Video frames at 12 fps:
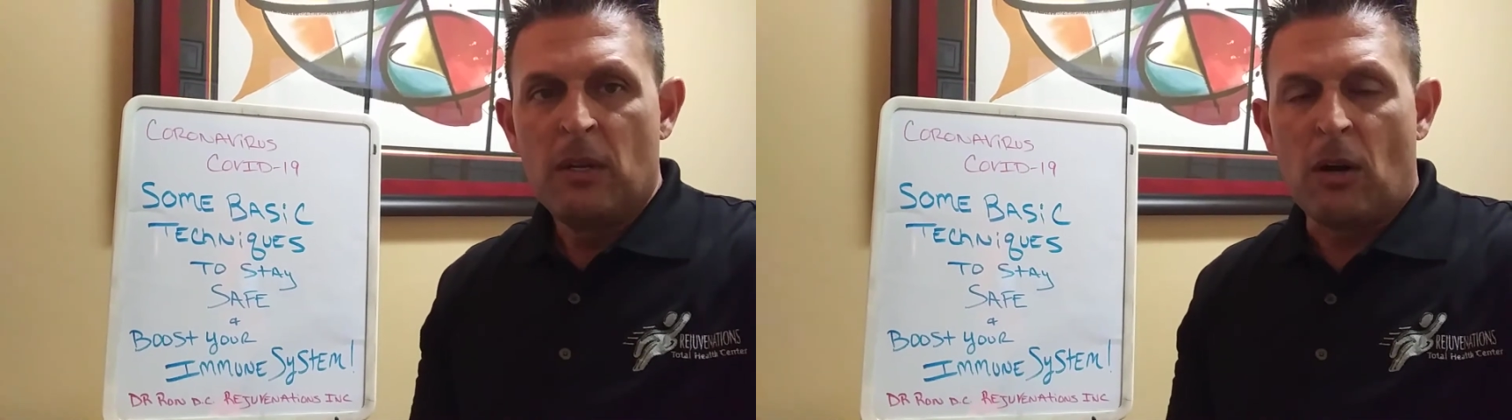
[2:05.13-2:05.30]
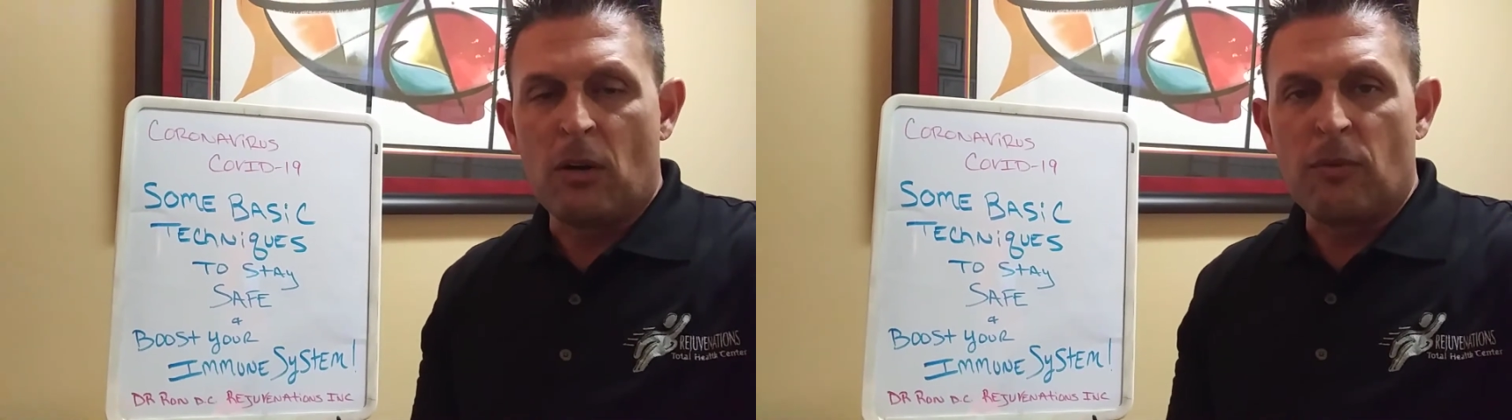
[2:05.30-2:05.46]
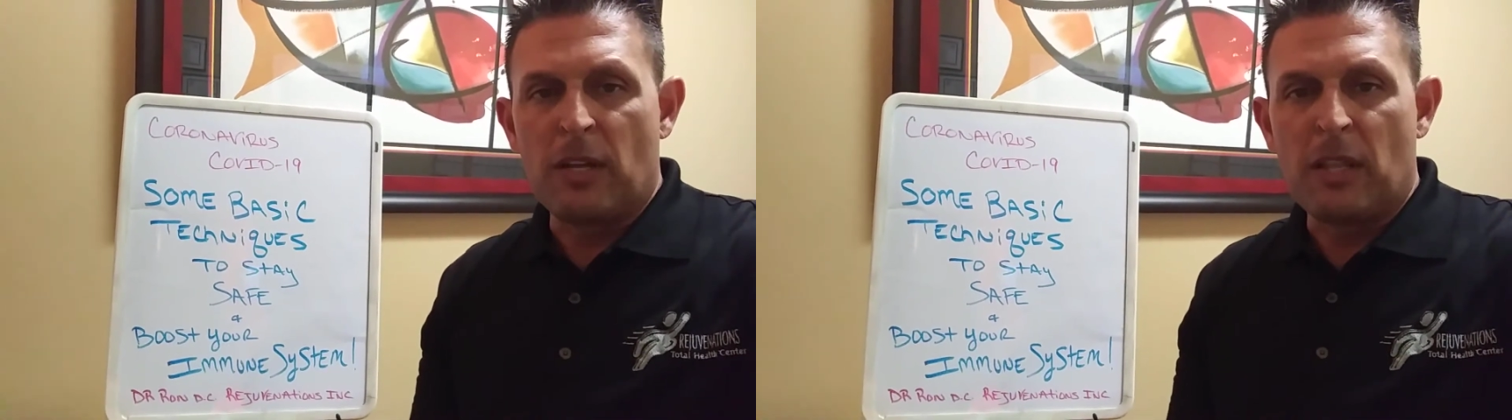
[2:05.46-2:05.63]

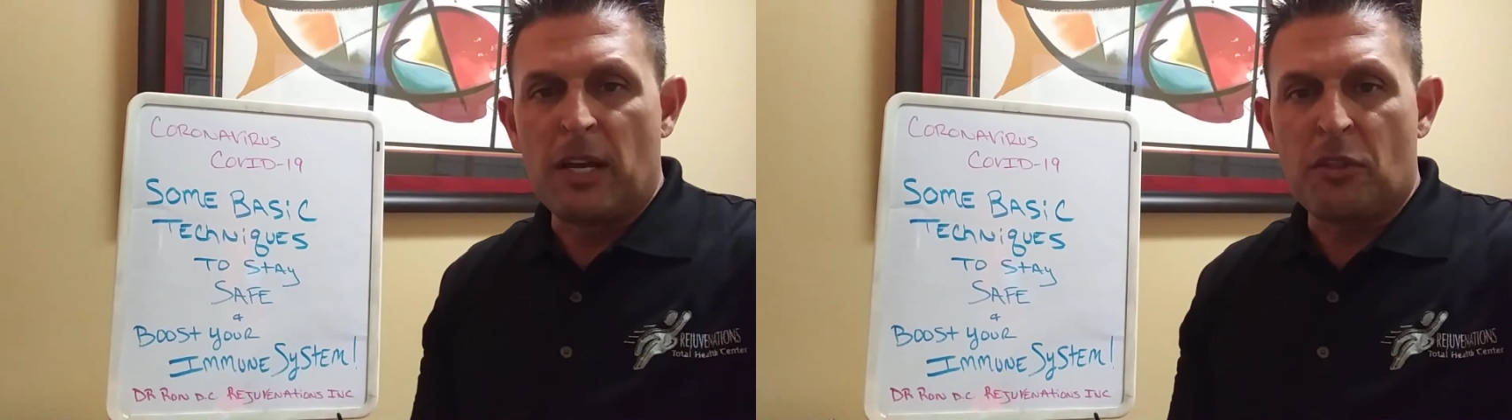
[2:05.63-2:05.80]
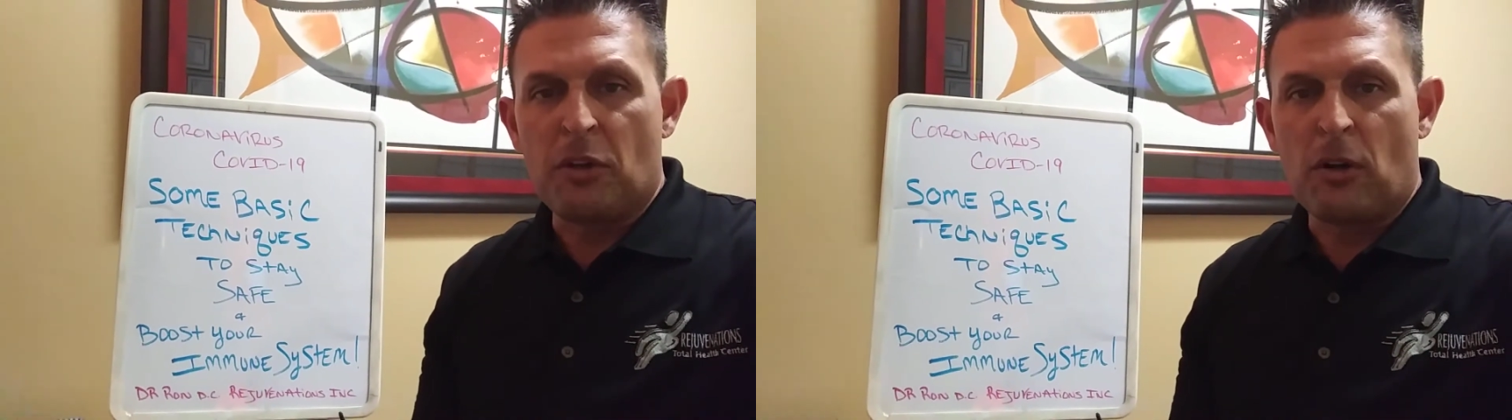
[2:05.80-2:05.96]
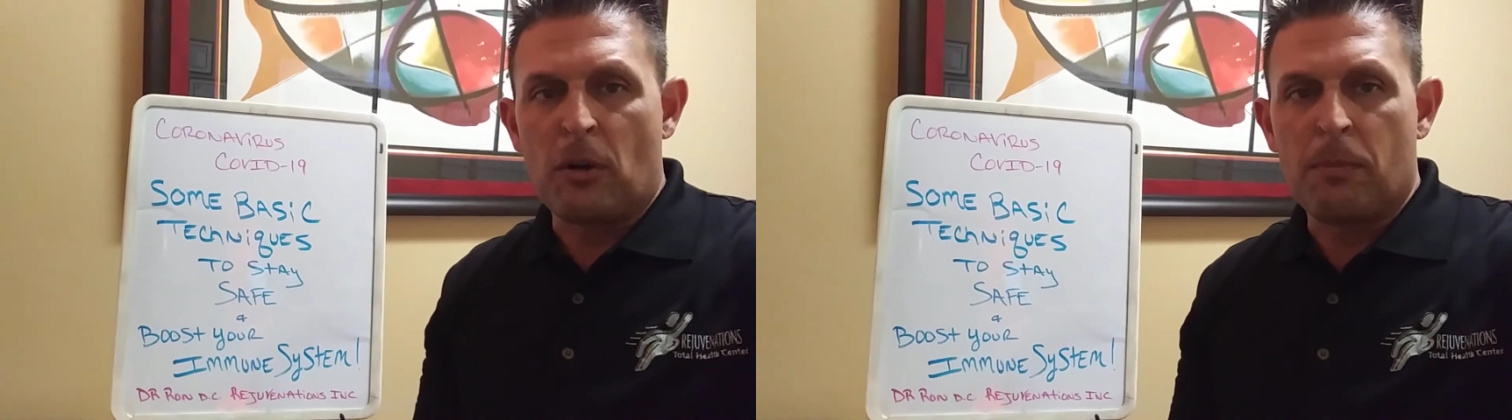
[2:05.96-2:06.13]
Our red light
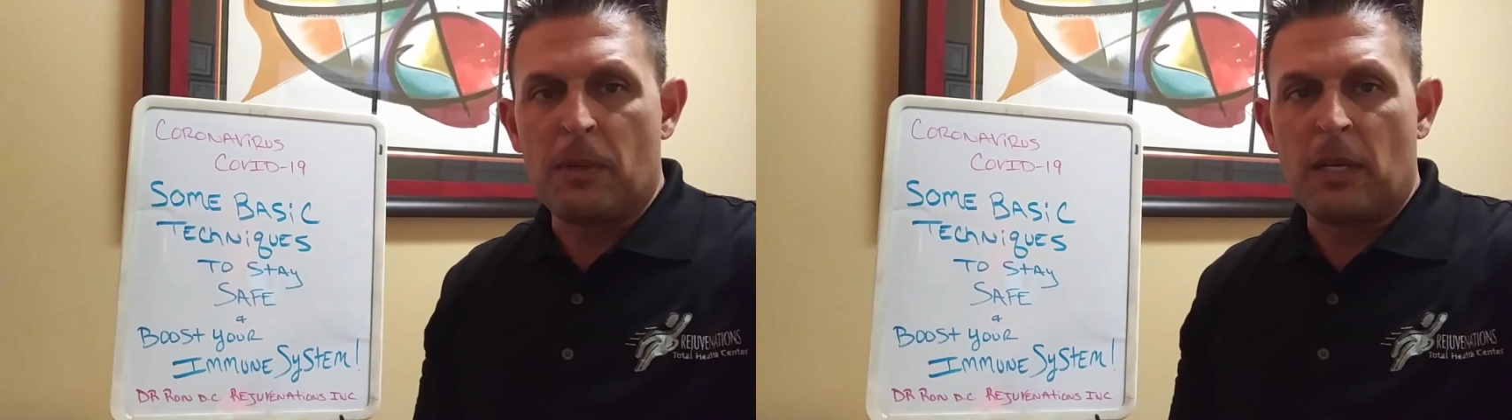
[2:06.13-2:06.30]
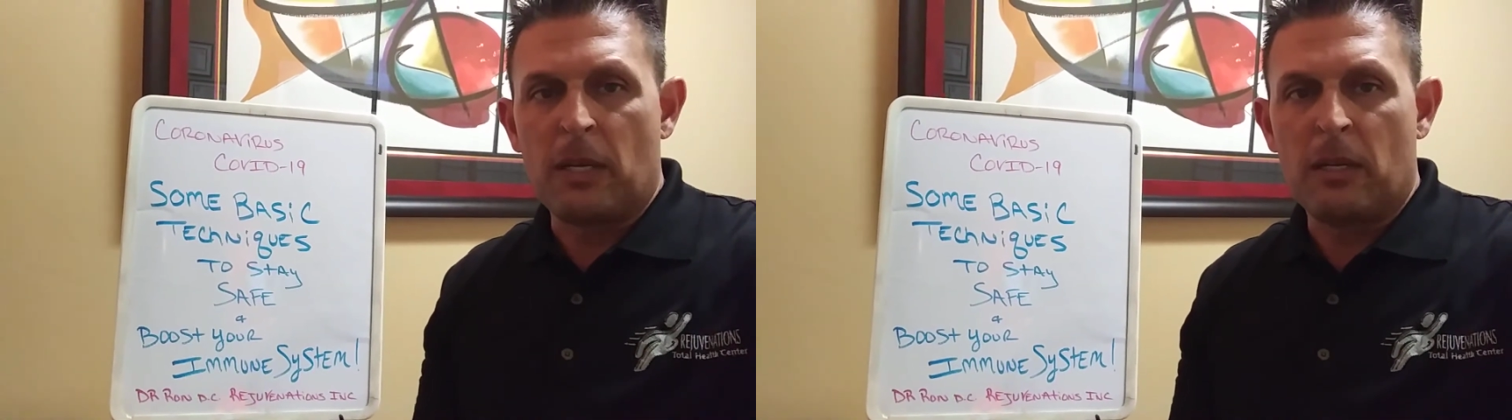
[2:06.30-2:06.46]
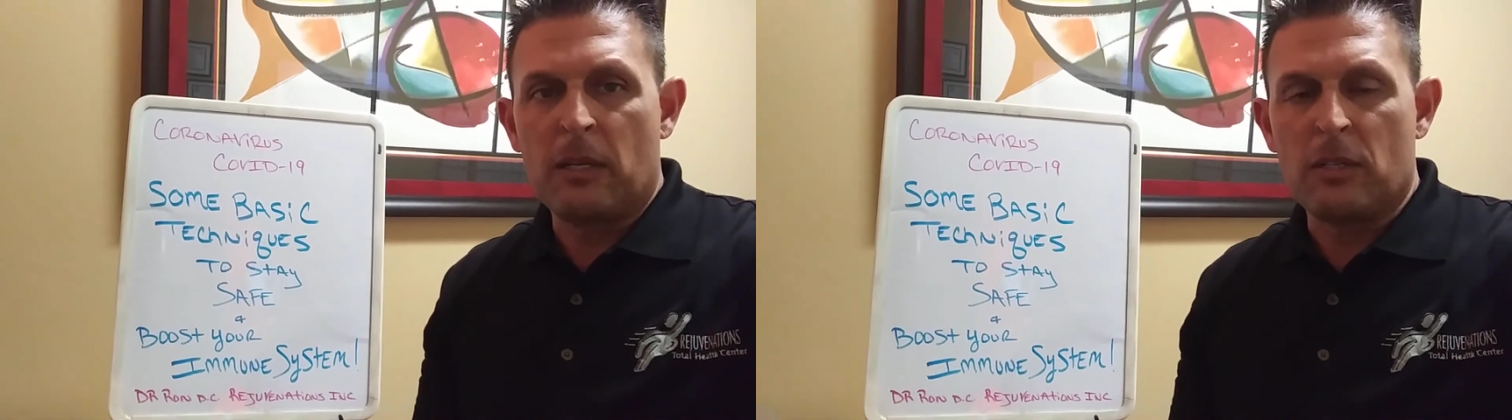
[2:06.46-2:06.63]

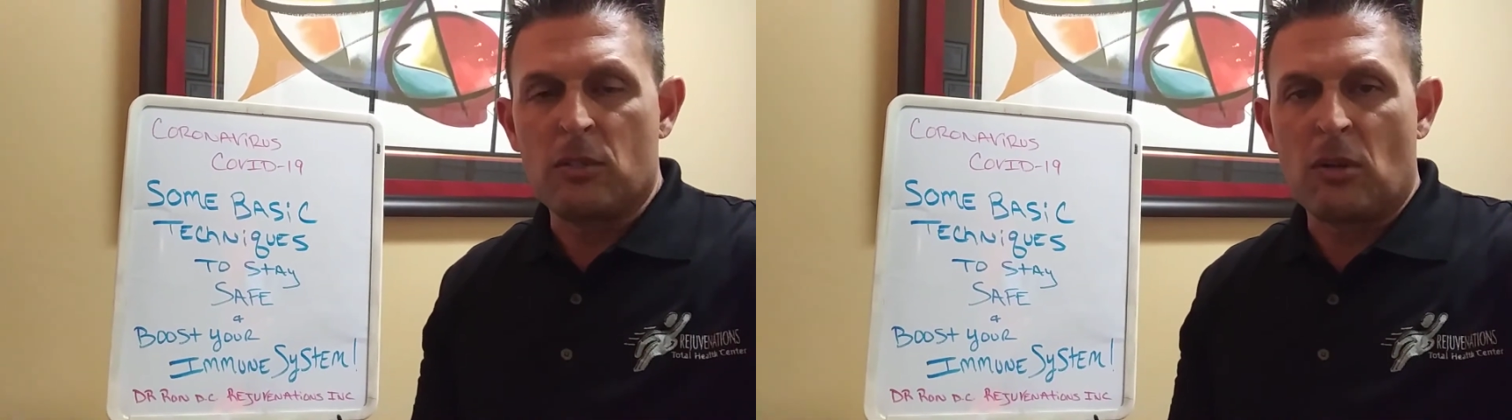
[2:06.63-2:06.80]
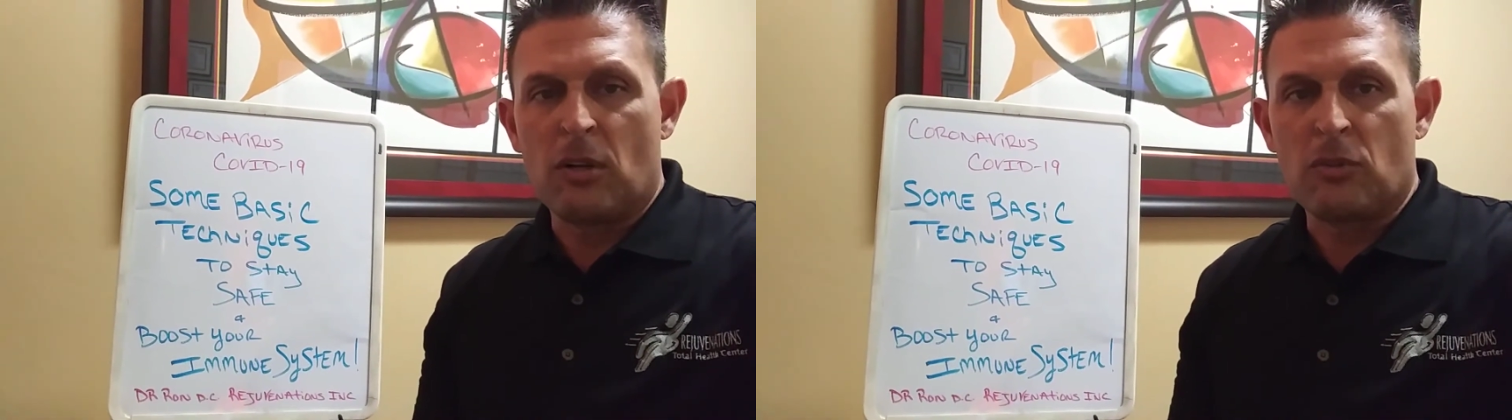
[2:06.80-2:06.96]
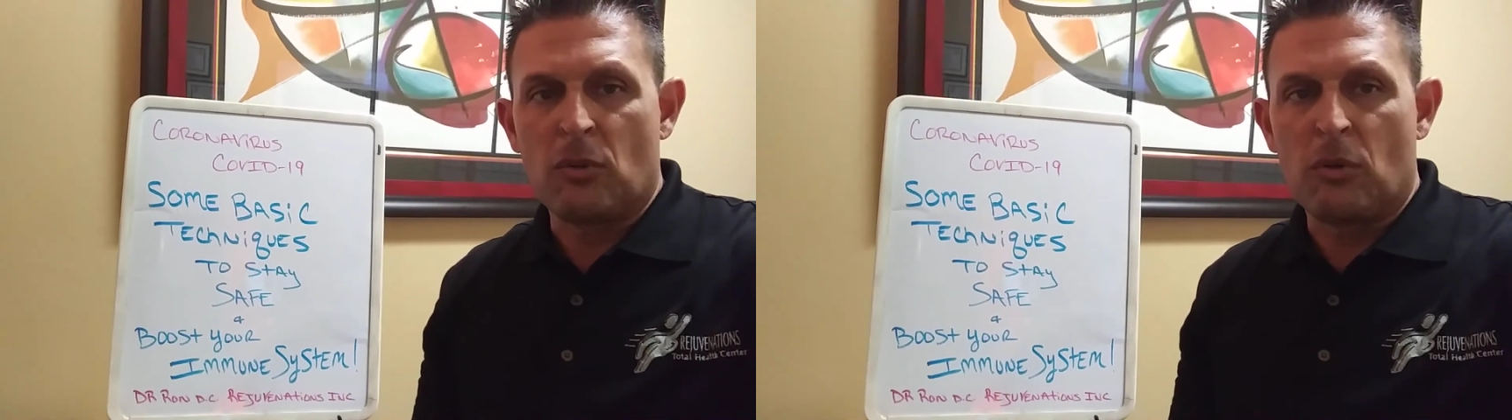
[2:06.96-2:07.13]
therapy is
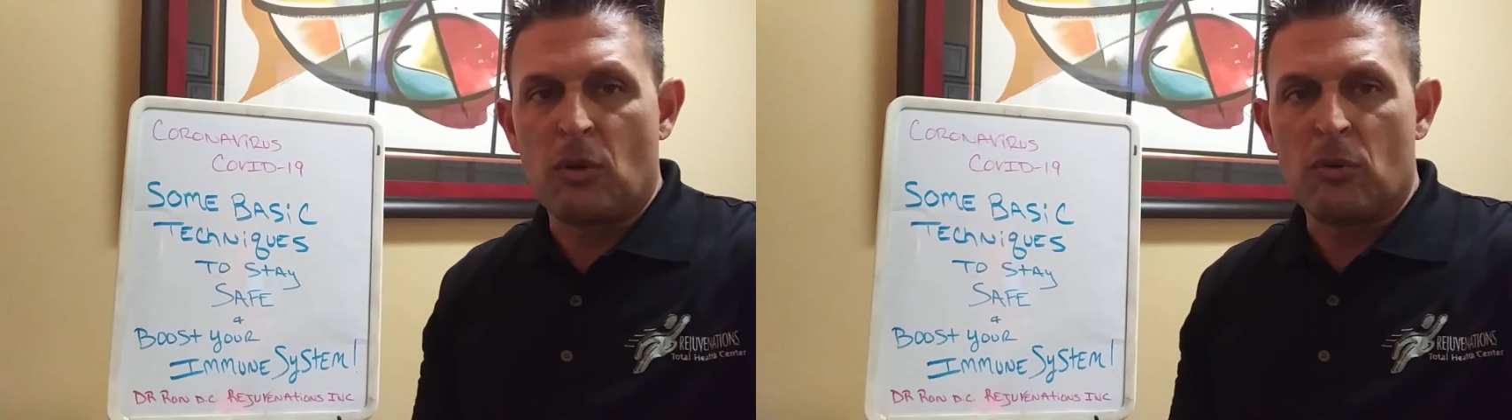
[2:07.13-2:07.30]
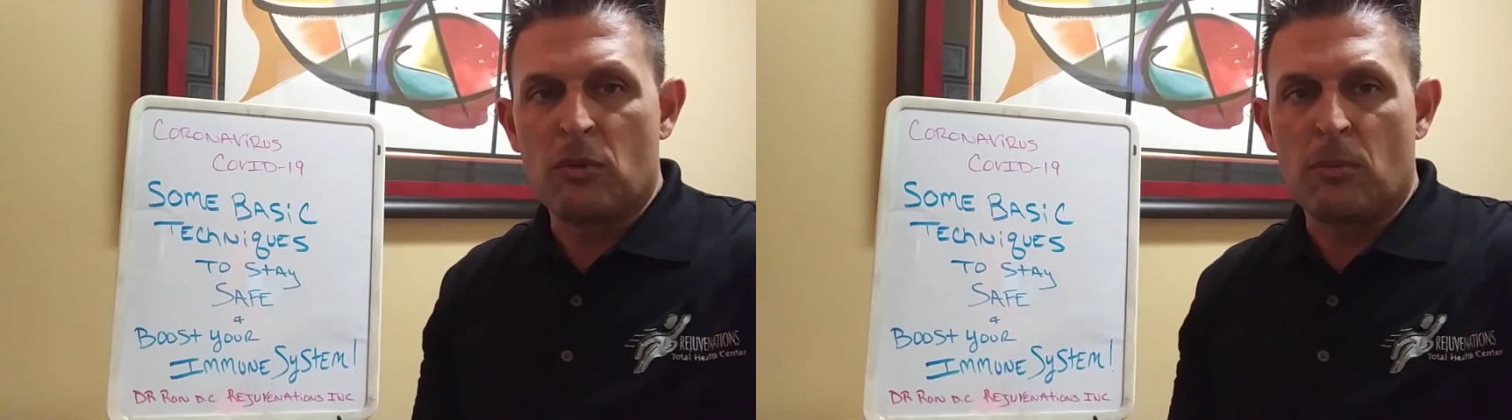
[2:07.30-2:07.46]
also known